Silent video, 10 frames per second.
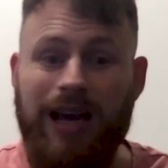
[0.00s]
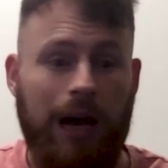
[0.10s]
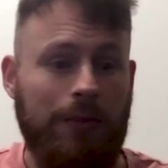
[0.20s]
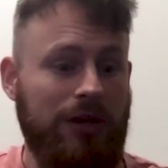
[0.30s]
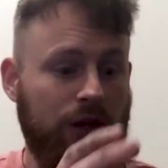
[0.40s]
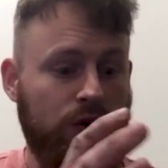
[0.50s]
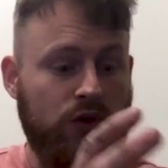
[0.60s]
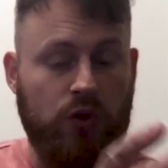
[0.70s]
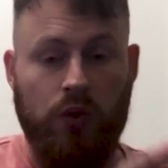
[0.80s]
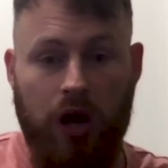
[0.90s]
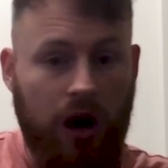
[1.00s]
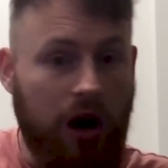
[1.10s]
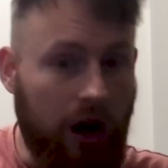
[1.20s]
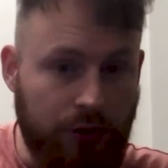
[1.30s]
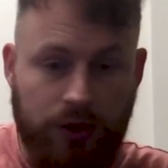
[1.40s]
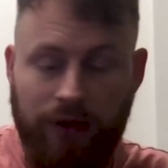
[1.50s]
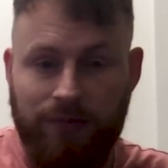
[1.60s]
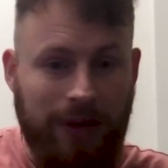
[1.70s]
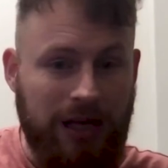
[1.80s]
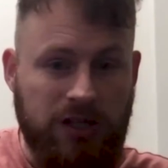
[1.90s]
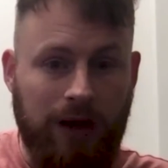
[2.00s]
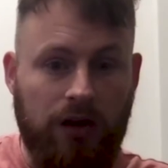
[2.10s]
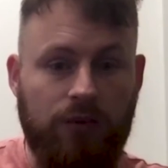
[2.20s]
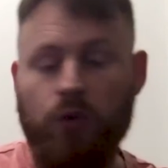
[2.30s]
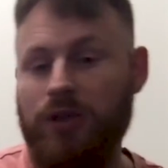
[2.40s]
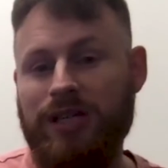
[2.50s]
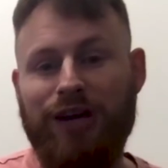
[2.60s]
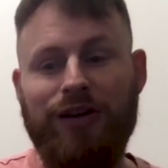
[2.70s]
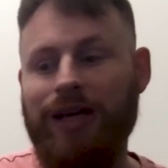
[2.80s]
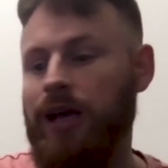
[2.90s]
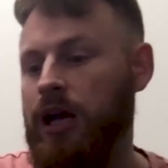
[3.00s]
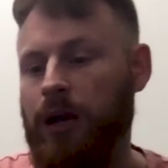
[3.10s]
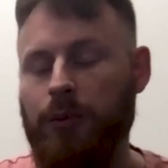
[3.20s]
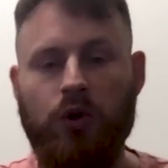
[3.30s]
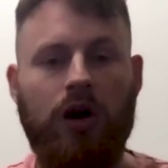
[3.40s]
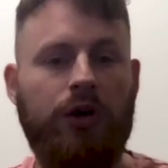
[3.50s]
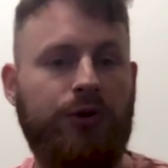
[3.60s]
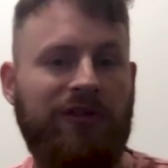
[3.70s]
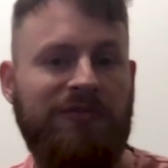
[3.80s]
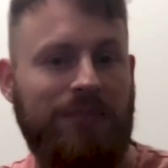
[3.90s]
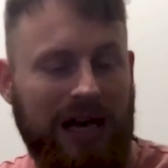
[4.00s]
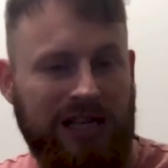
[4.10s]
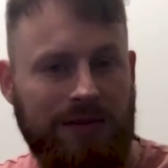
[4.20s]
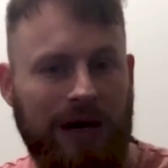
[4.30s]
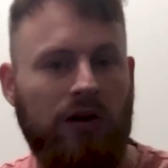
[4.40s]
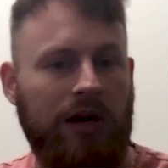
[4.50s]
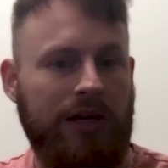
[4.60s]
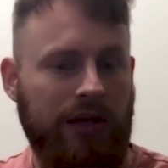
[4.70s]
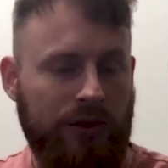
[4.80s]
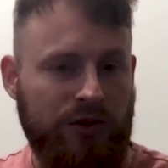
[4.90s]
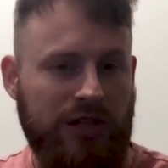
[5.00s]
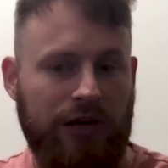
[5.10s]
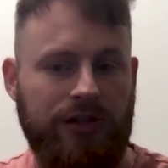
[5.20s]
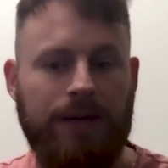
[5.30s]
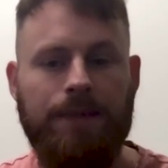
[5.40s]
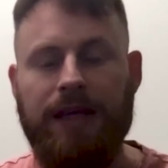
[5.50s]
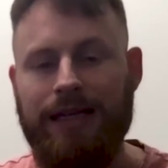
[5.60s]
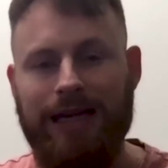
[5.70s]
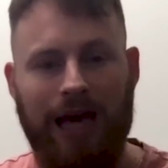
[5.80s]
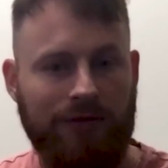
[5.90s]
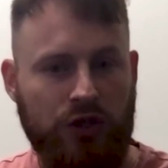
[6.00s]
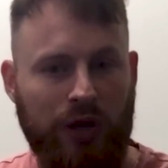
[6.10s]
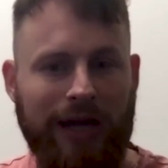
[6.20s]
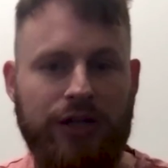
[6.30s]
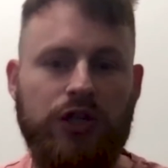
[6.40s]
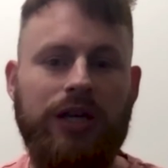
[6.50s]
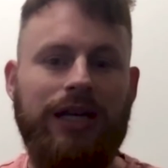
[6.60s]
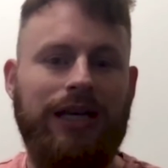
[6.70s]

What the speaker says: I'm going to go do 100 of them, pass them out on one Saturday. I'm going to do 100 of them, pass them out on another Saturday. You need to have a strategy.